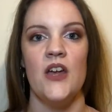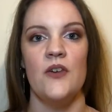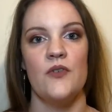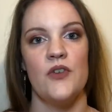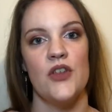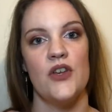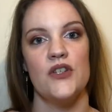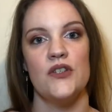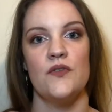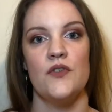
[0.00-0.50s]

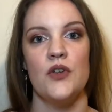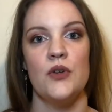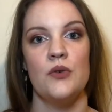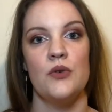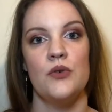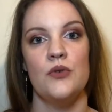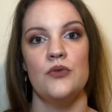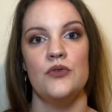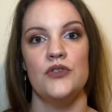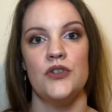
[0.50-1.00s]
For those of you
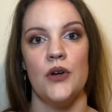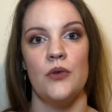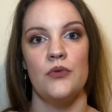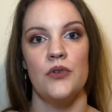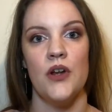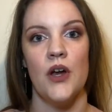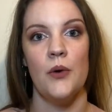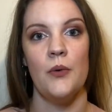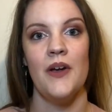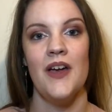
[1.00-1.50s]
who don't
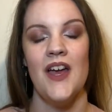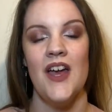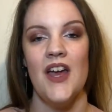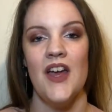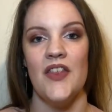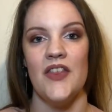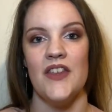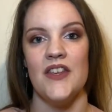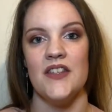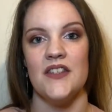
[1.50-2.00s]
know,
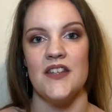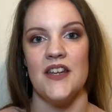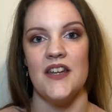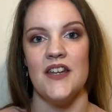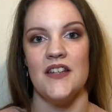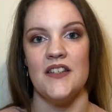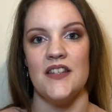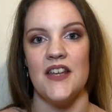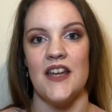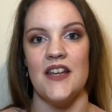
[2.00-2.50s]
this
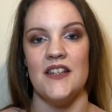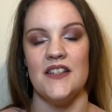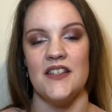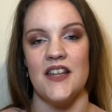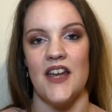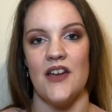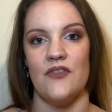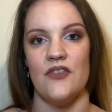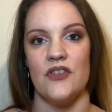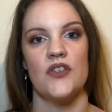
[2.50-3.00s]
is a
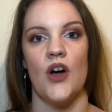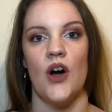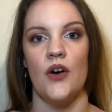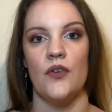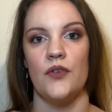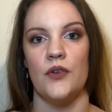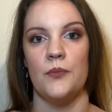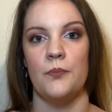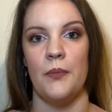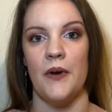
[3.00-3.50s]
service
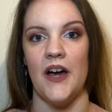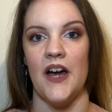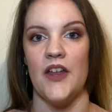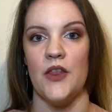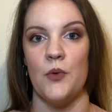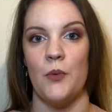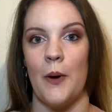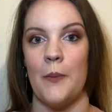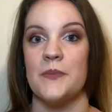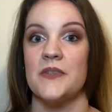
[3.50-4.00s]
offered by
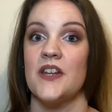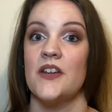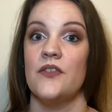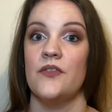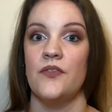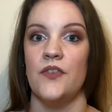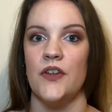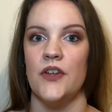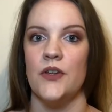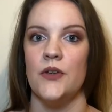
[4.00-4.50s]
the website
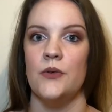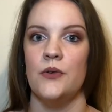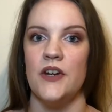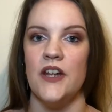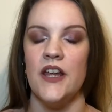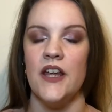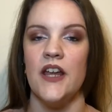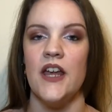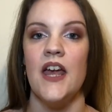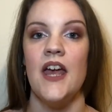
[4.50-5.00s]
Feel
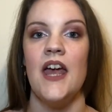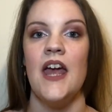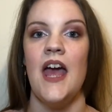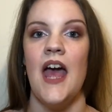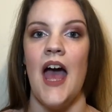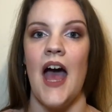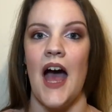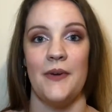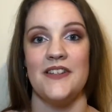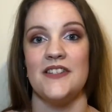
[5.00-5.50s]
Unique.
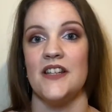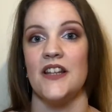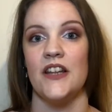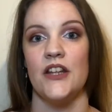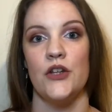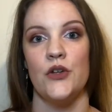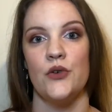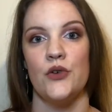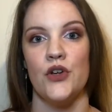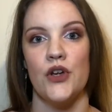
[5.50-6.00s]

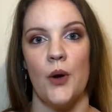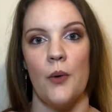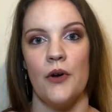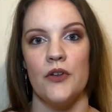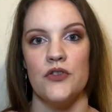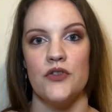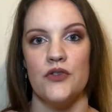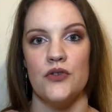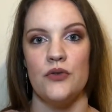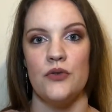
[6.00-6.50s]
Basically, you can go
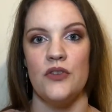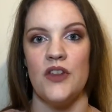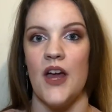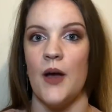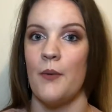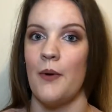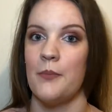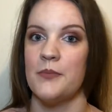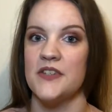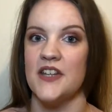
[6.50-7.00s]
onto their
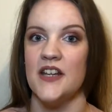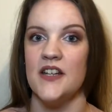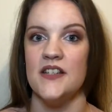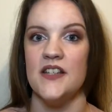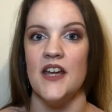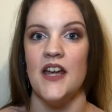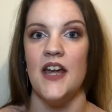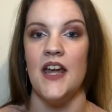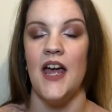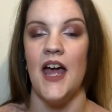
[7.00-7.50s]
website
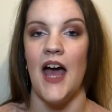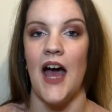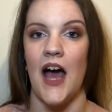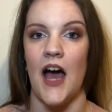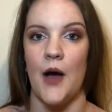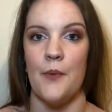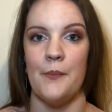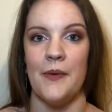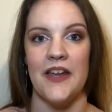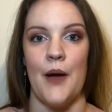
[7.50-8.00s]

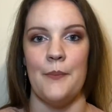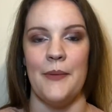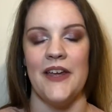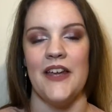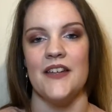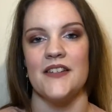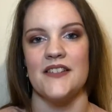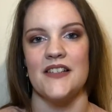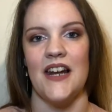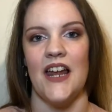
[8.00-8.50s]
and
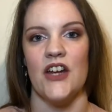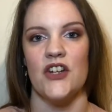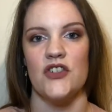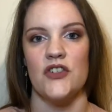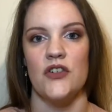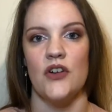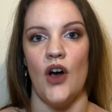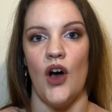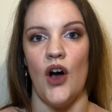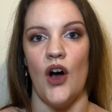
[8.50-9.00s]
make a
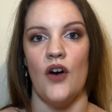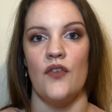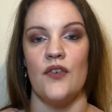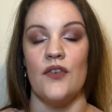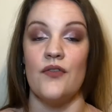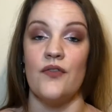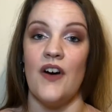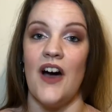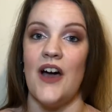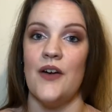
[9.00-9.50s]
selection of
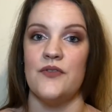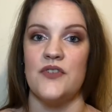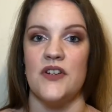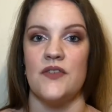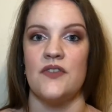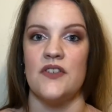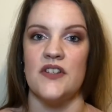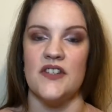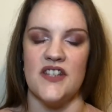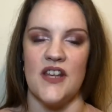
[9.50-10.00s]
5
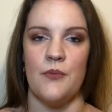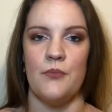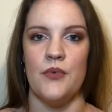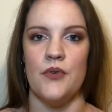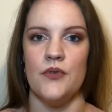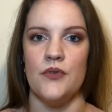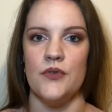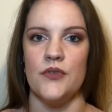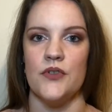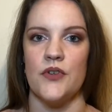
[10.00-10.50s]
different
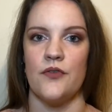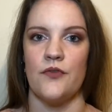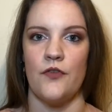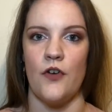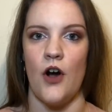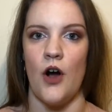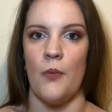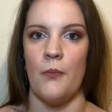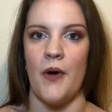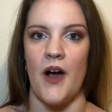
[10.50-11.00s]
samples
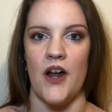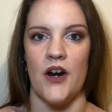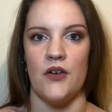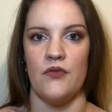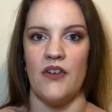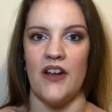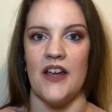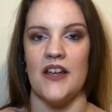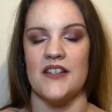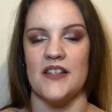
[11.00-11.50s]
from an
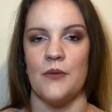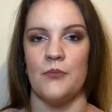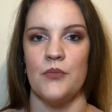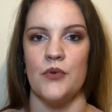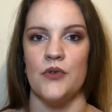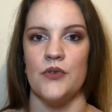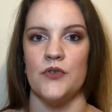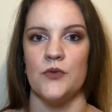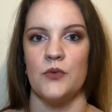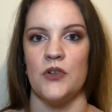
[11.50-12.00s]
array of
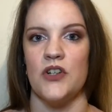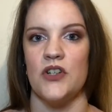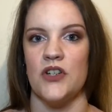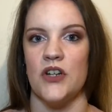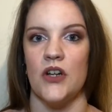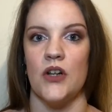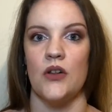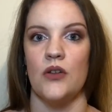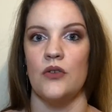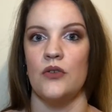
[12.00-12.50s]
samples which
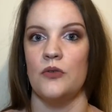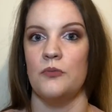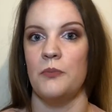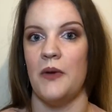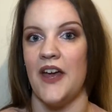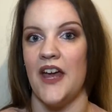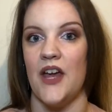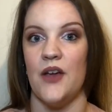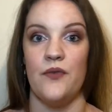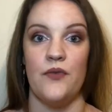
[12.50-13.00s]
include
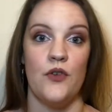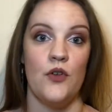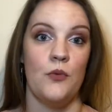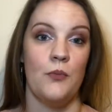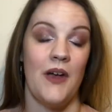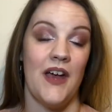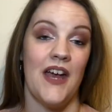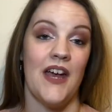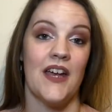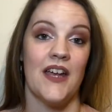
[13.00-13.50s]

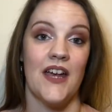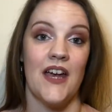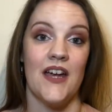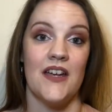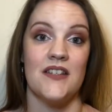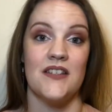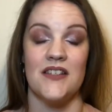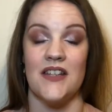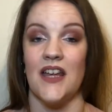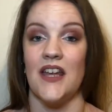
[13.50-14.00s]
perfume, haircare,
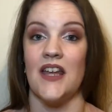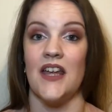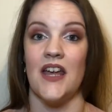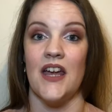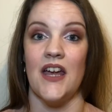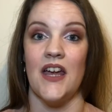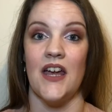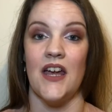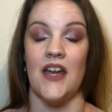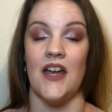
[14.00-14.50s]

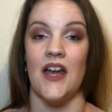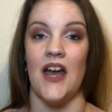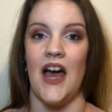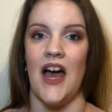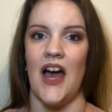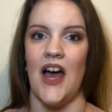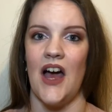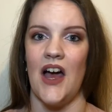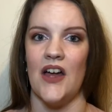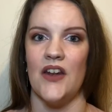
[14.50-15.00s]
skincare,
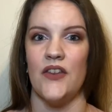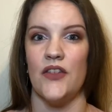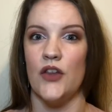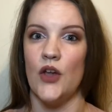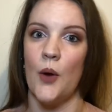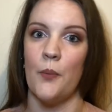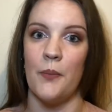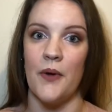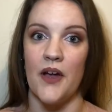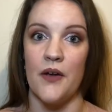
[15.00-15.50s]
and the
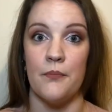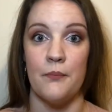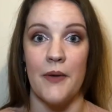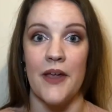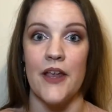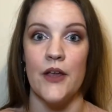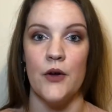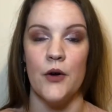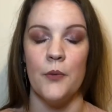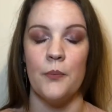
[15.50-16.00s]
odd bit of
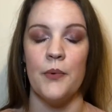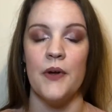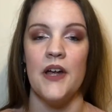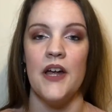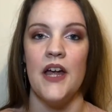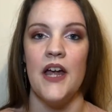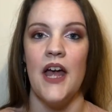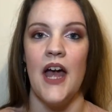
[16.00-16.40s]
makeup.